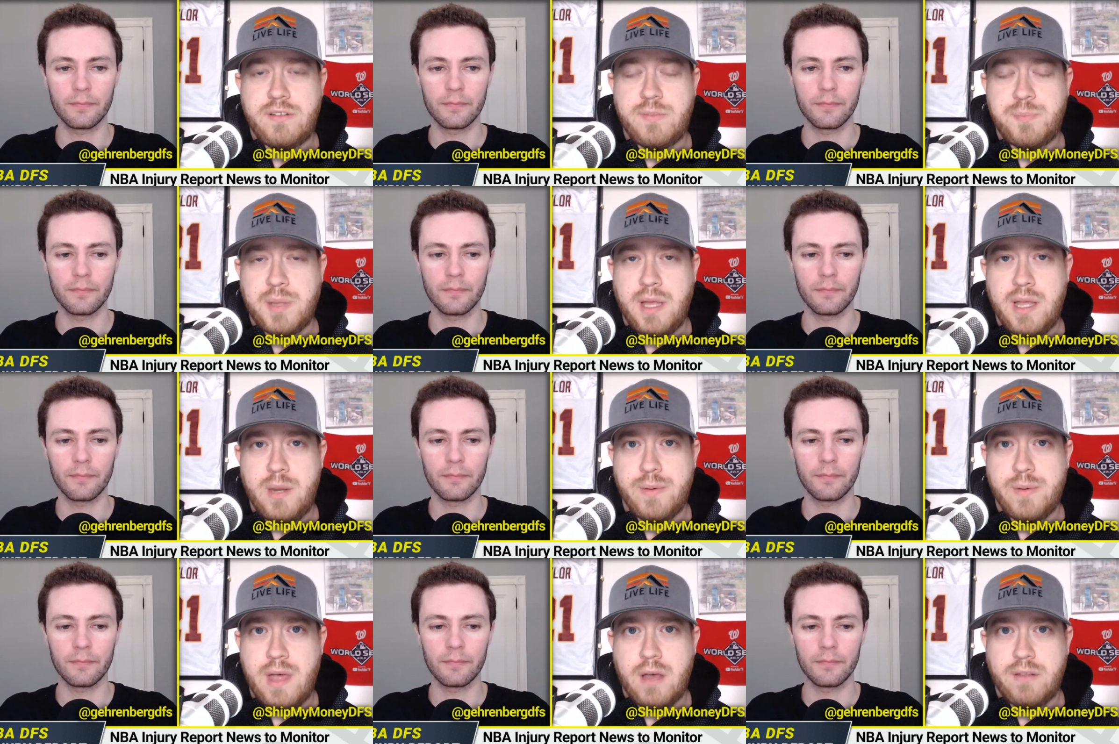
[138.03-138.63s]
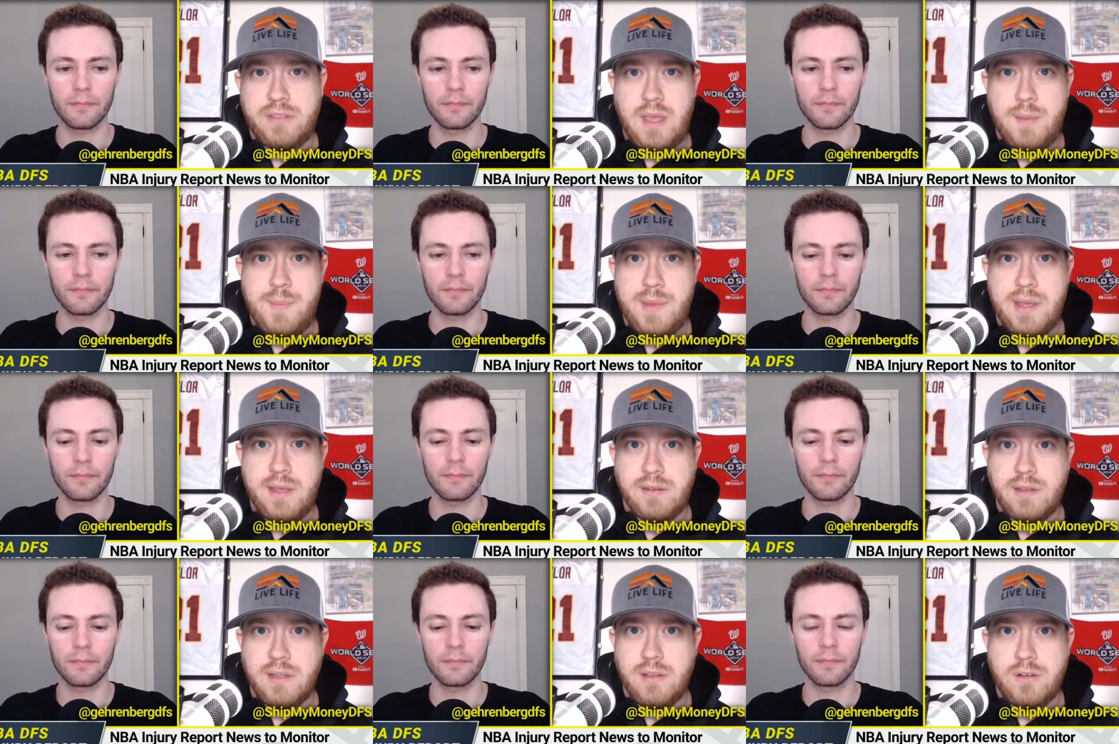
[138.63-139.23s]
Speaker 1: playing without
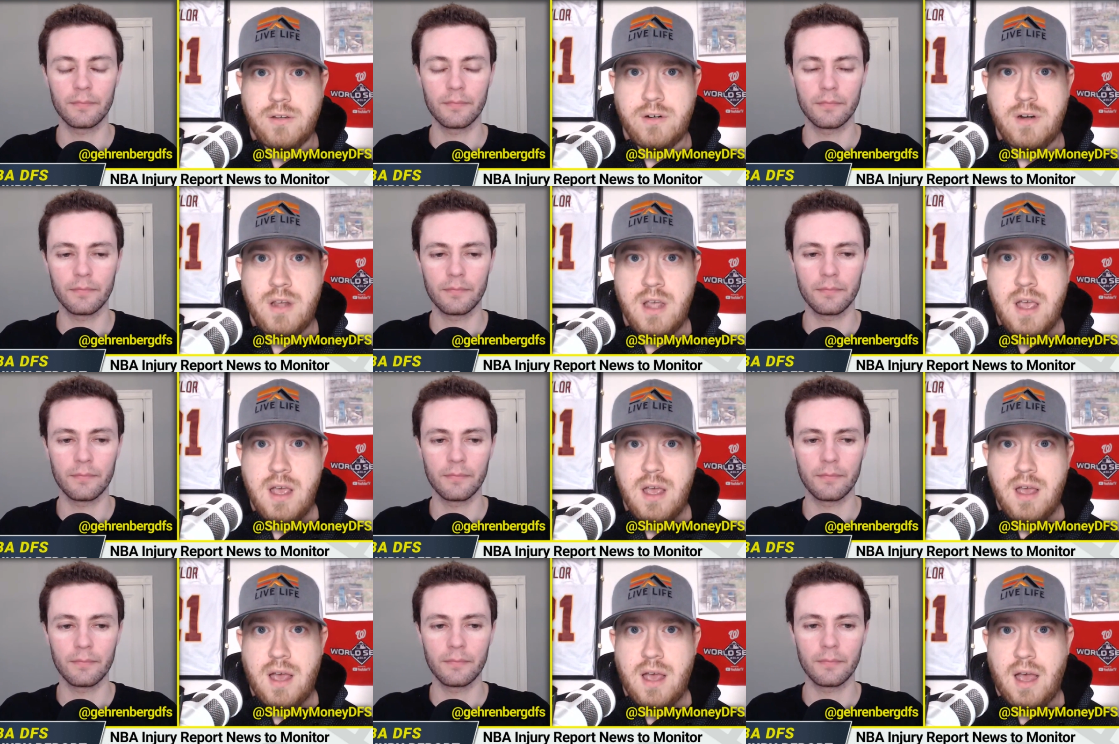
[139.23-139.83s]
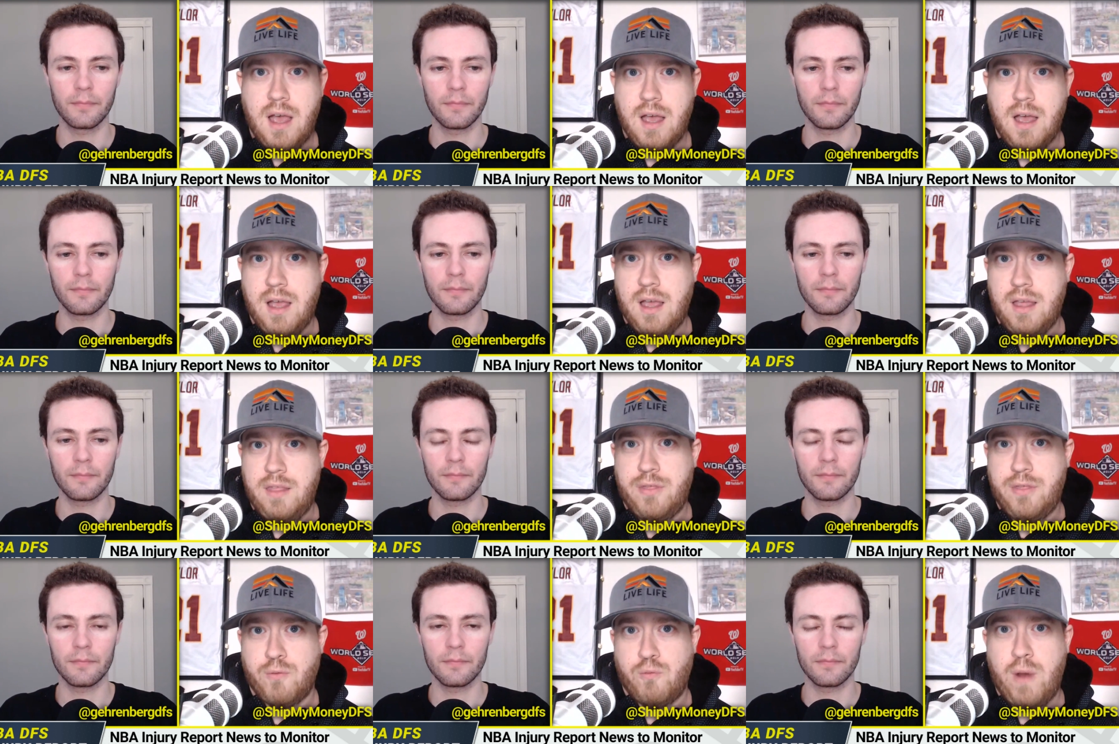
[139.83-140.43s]
Damian Lillard.
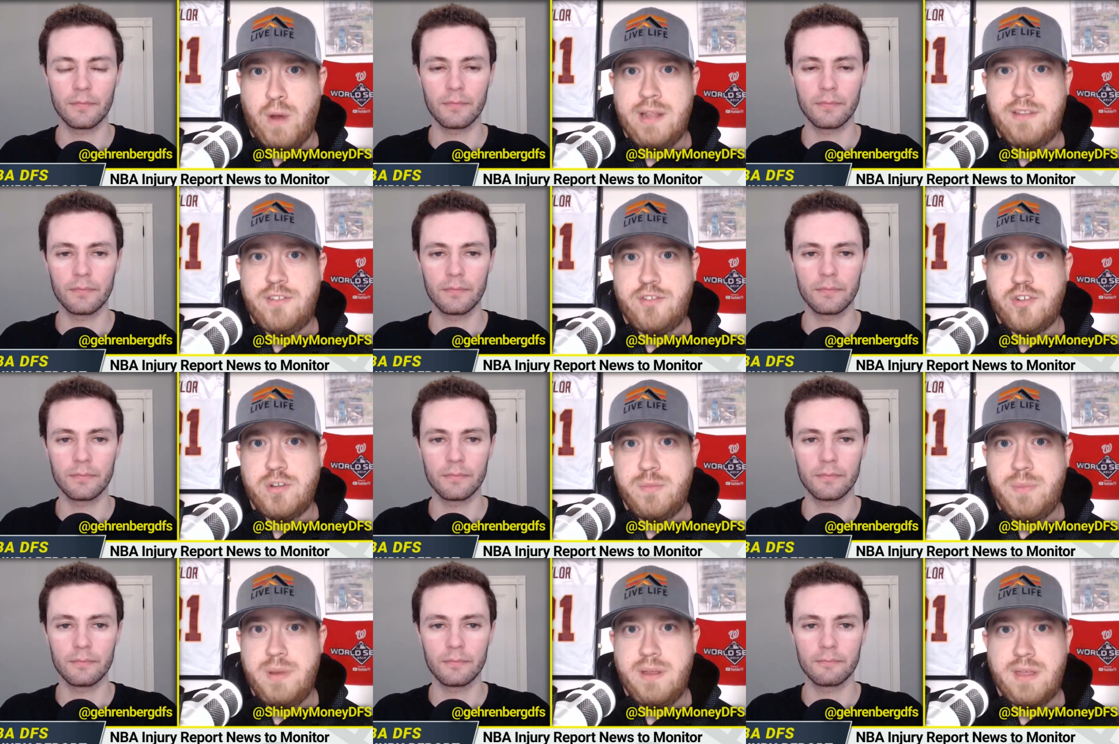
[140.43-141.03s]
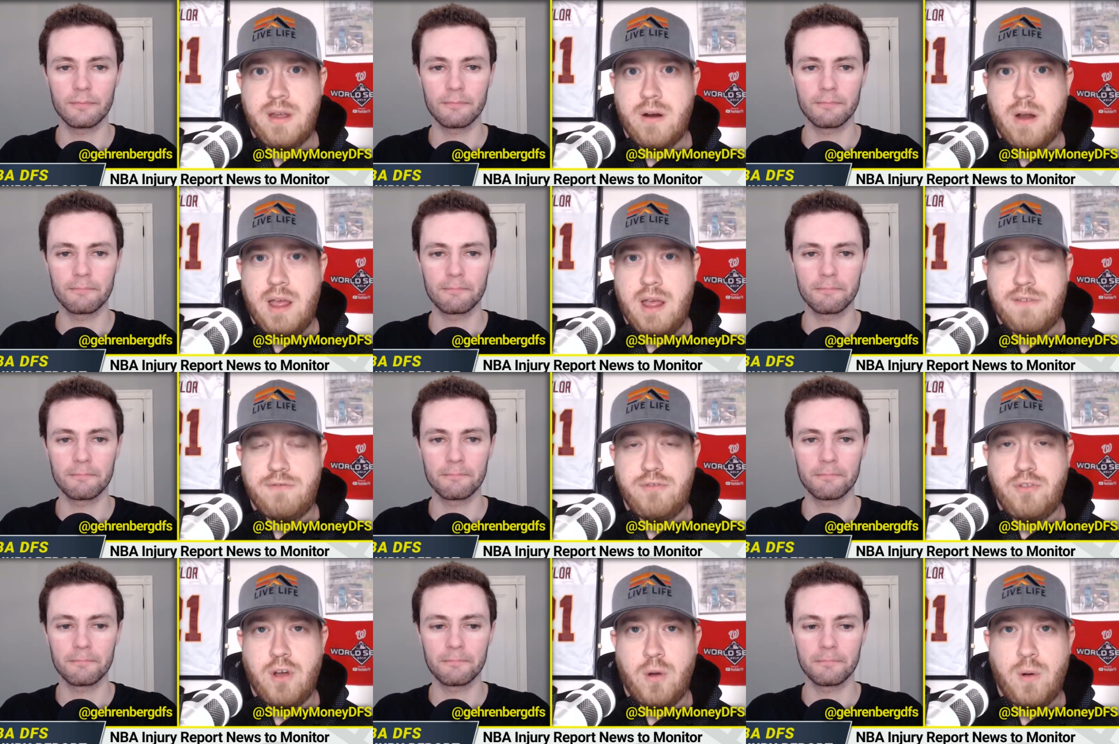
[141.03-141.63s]
The rates should be there. I
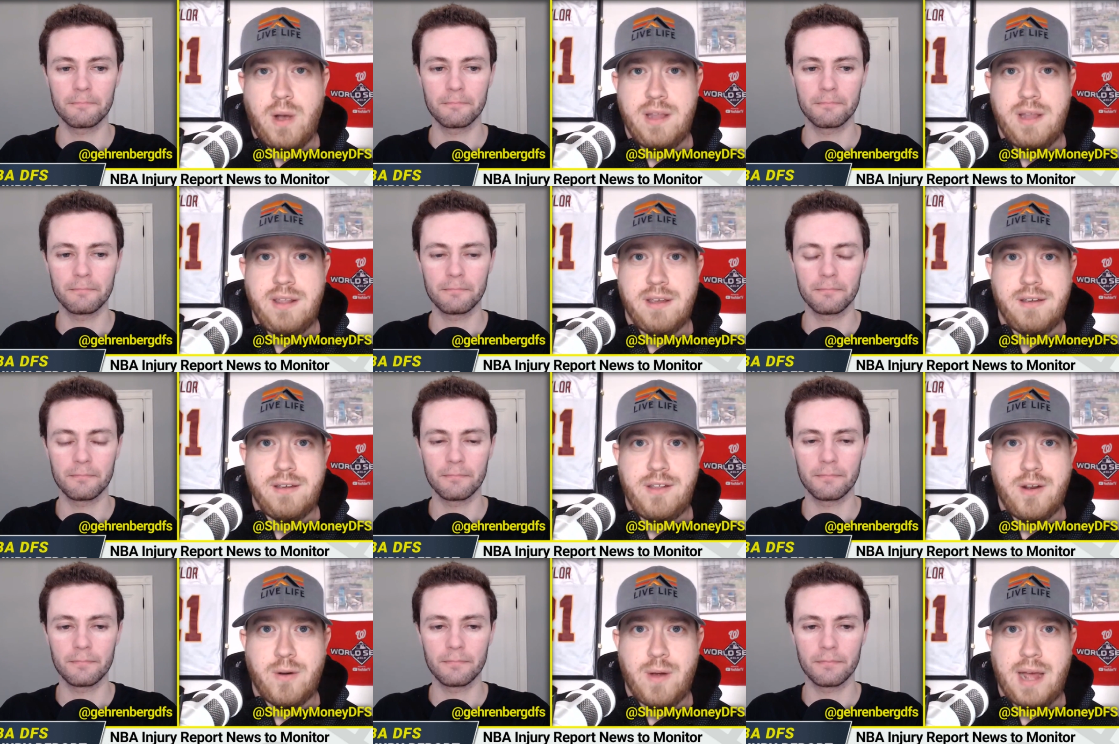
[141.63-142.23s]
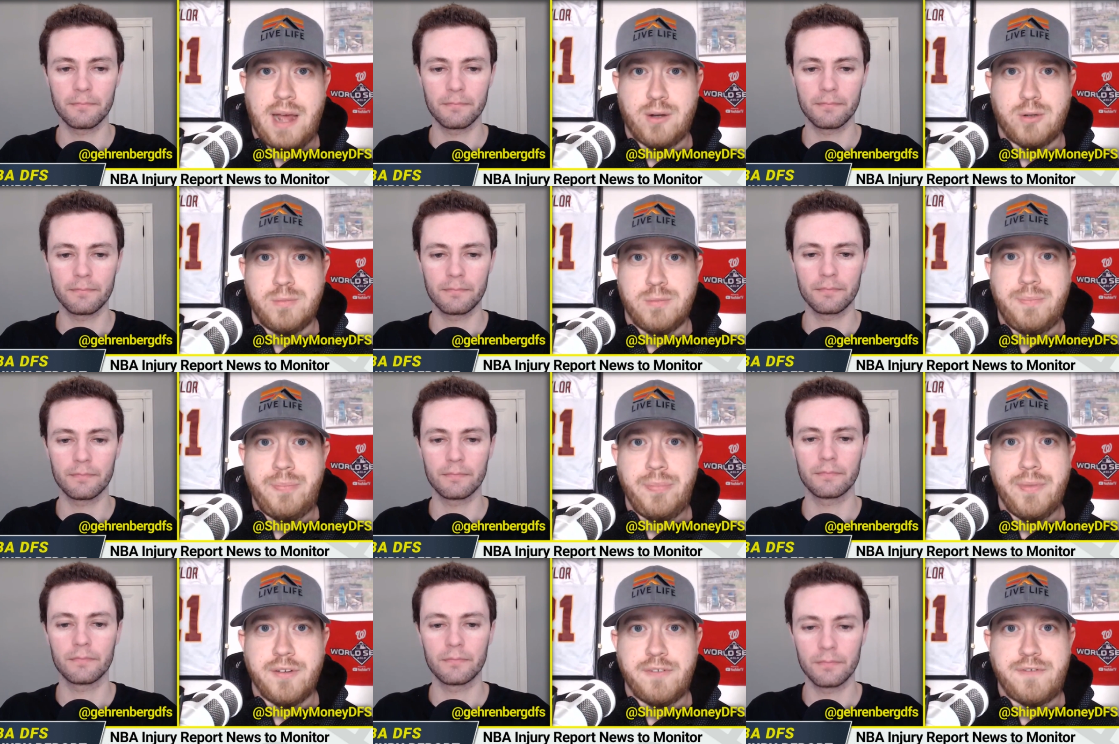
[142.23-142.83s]
have no idea, you know, how
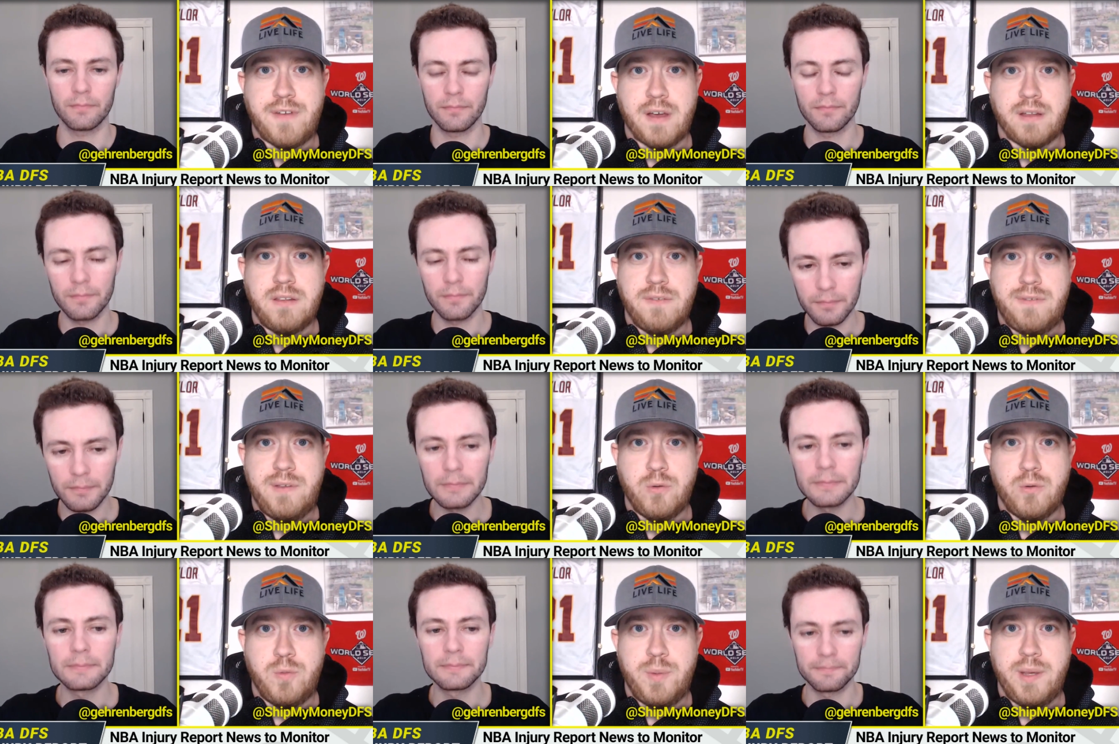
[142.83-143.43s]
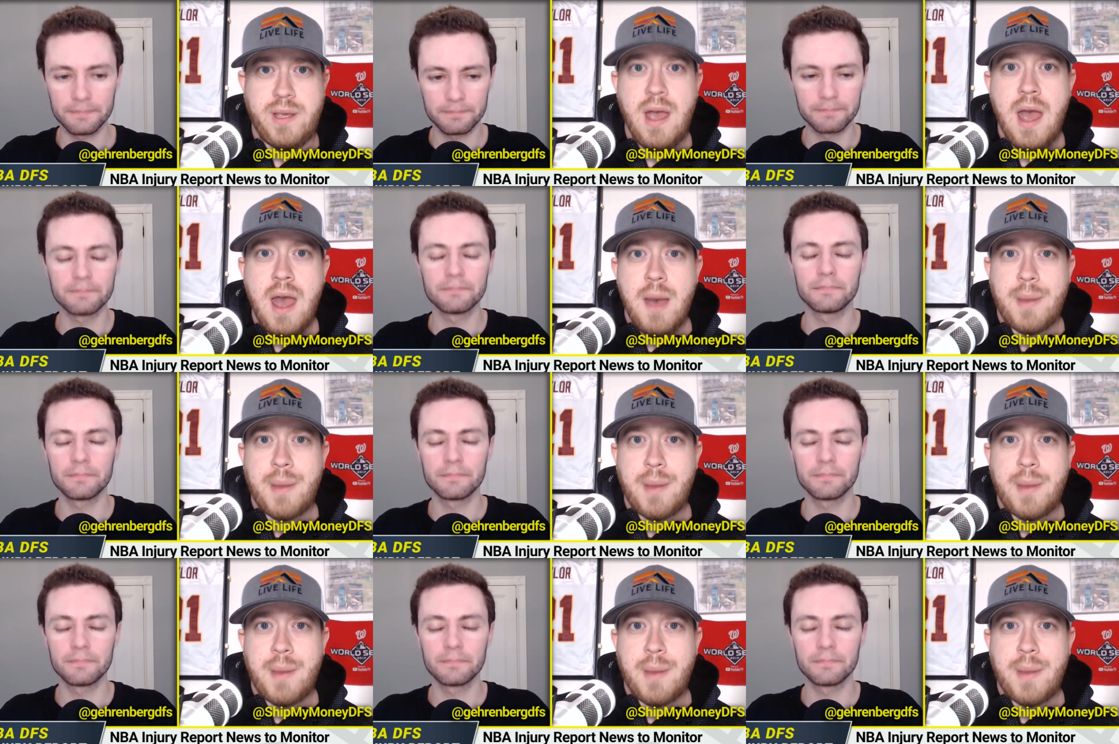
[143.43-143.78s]
effective he would be.